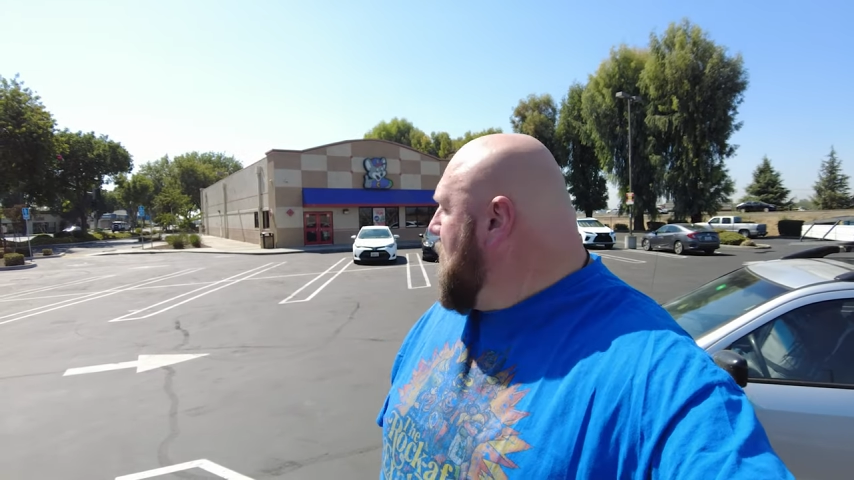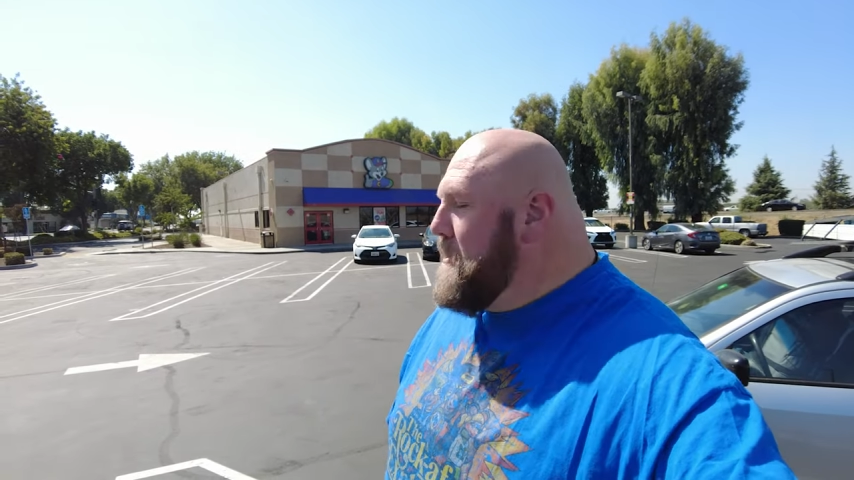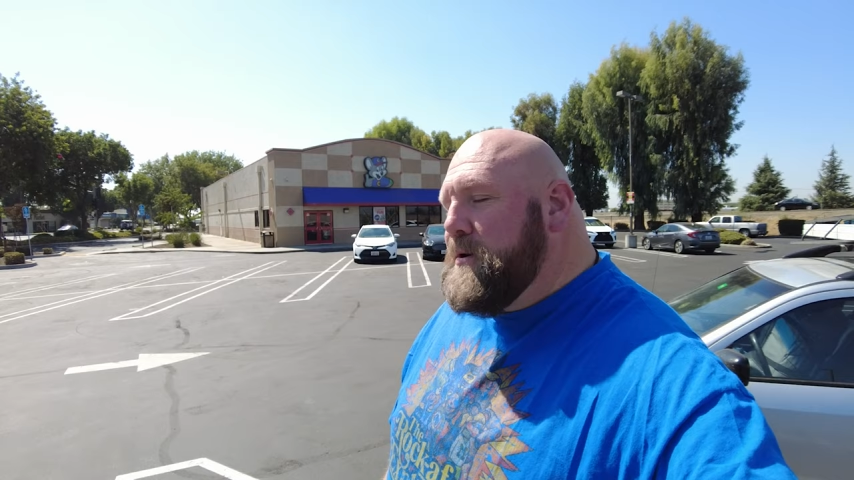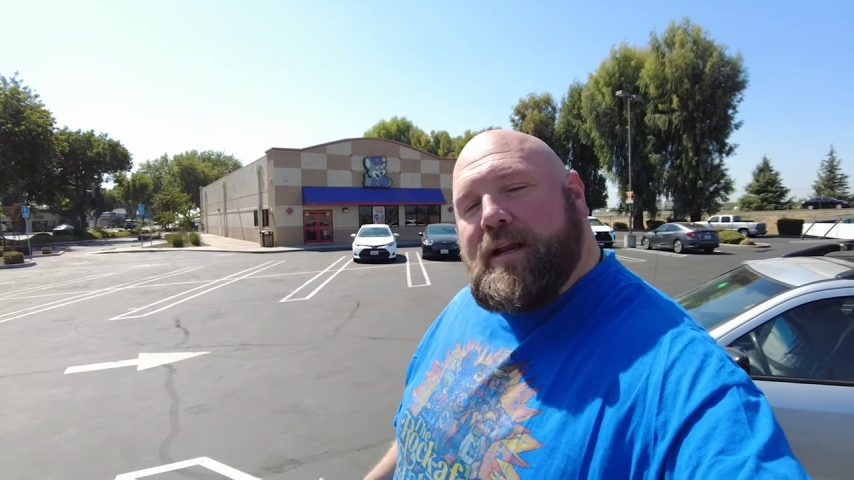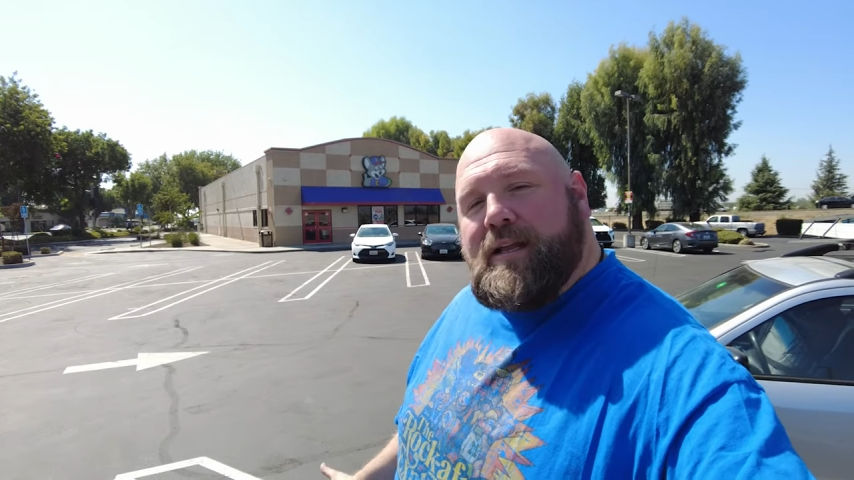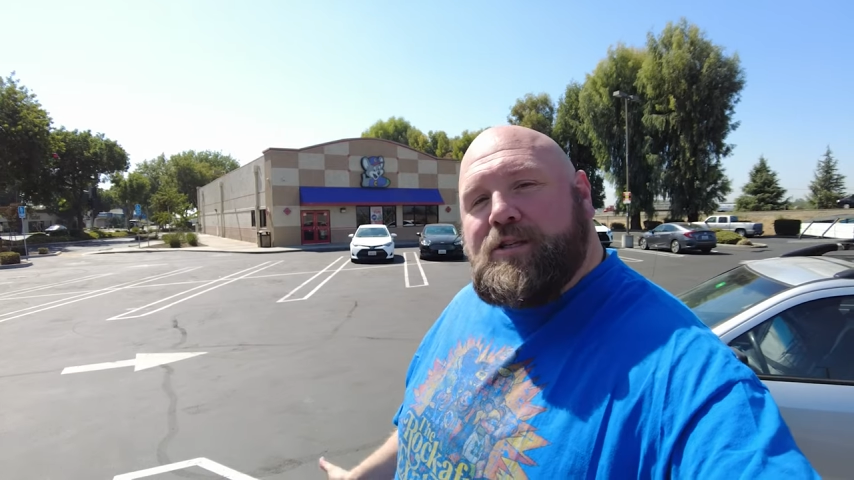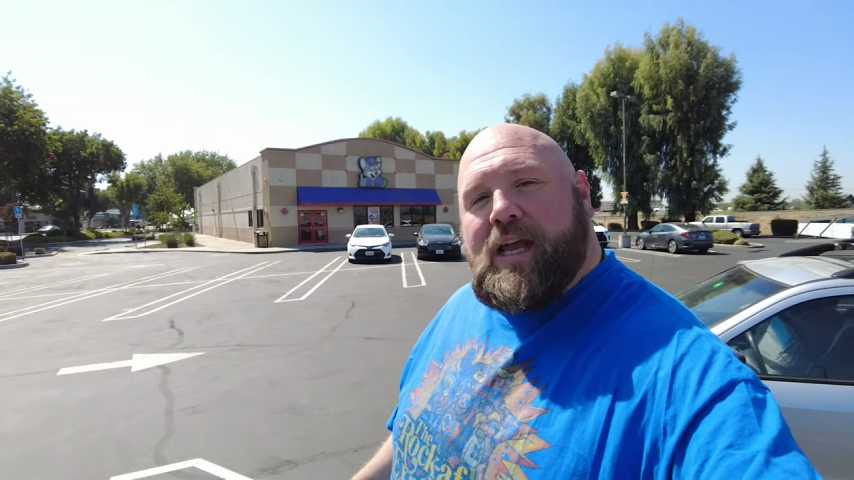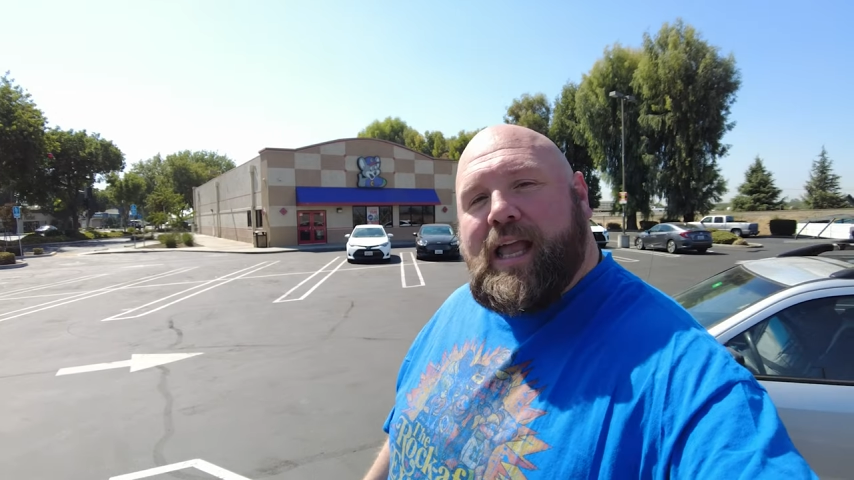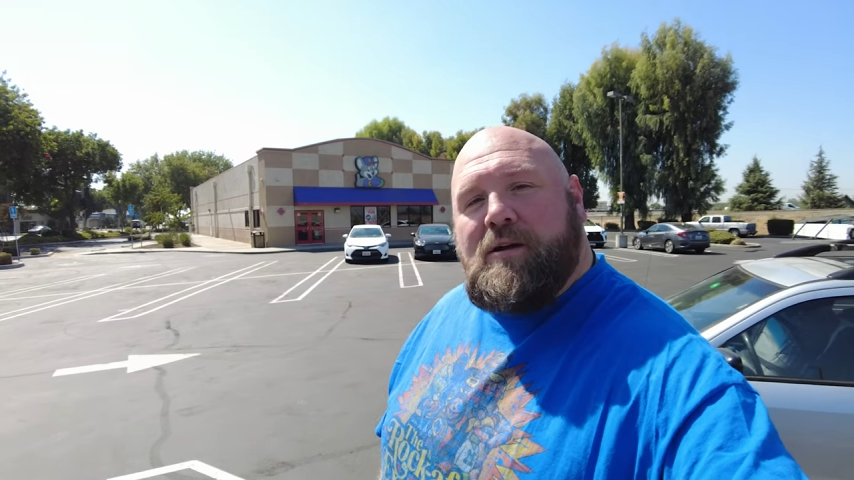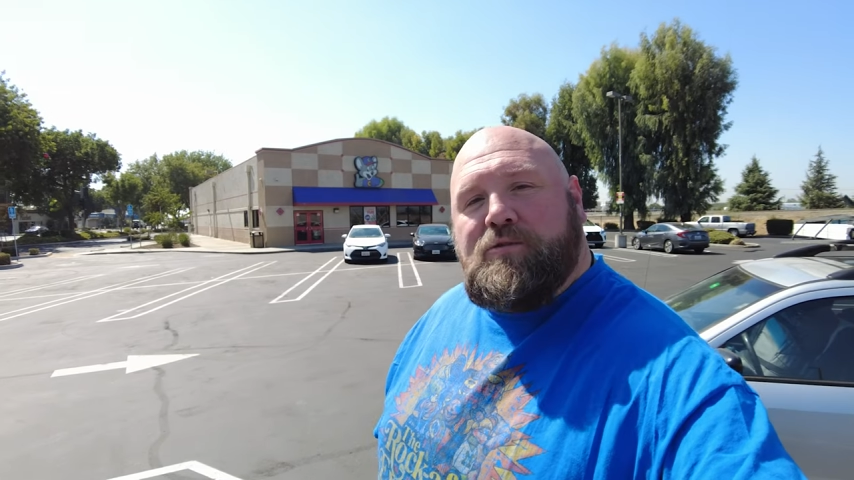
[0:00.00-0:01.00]
I'm gonna
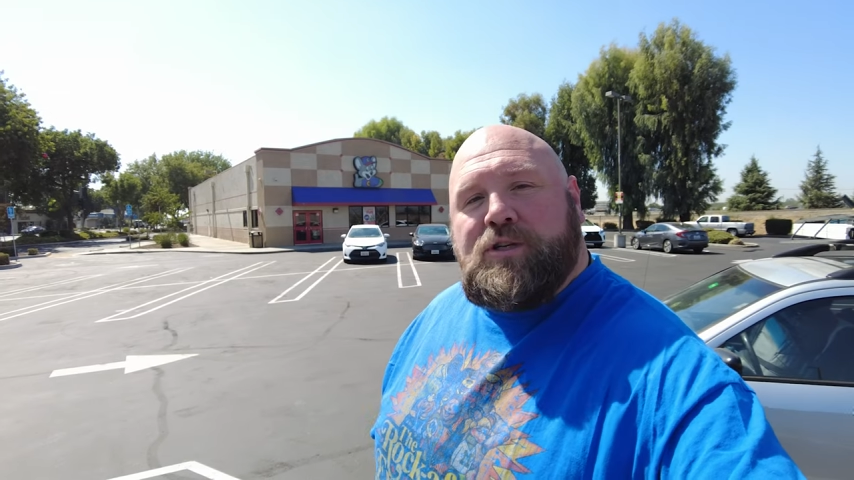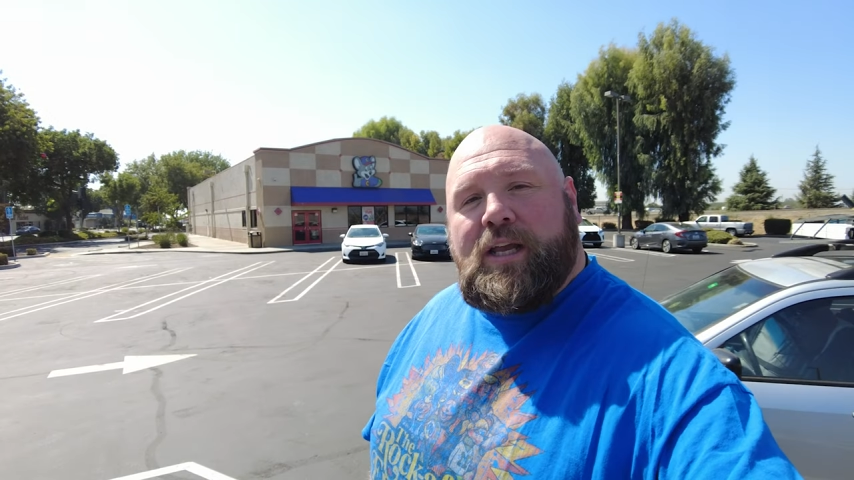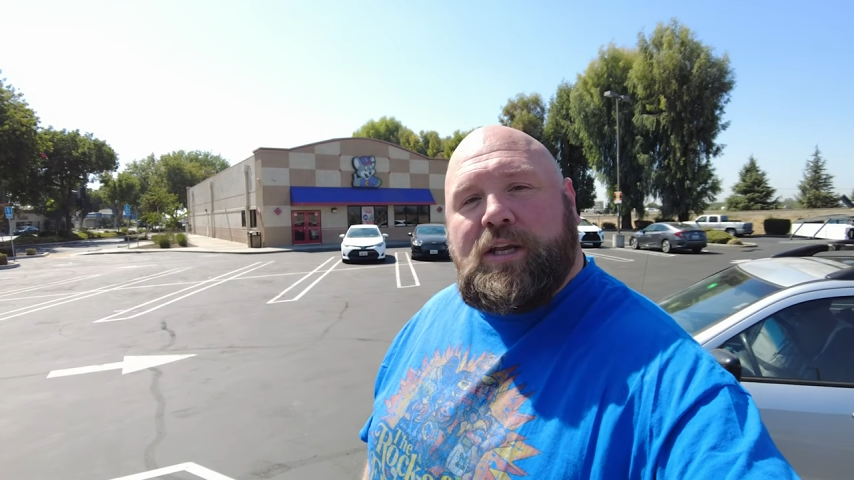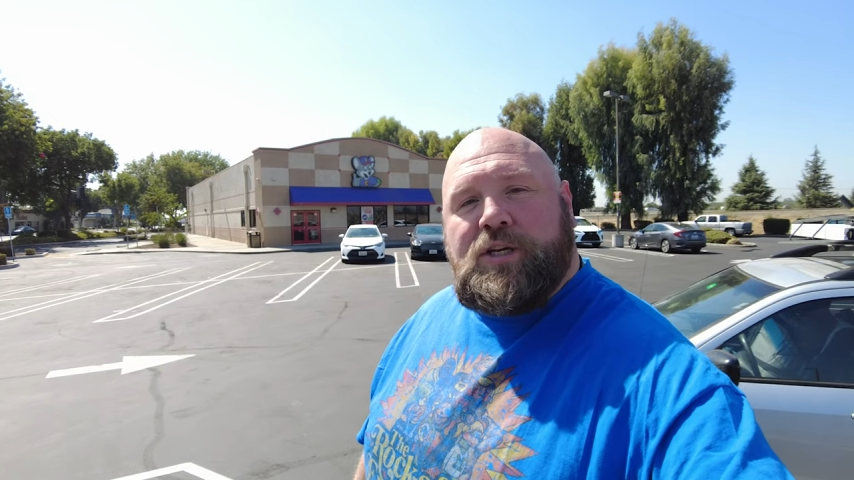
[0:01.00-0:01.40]
check out Chuck E.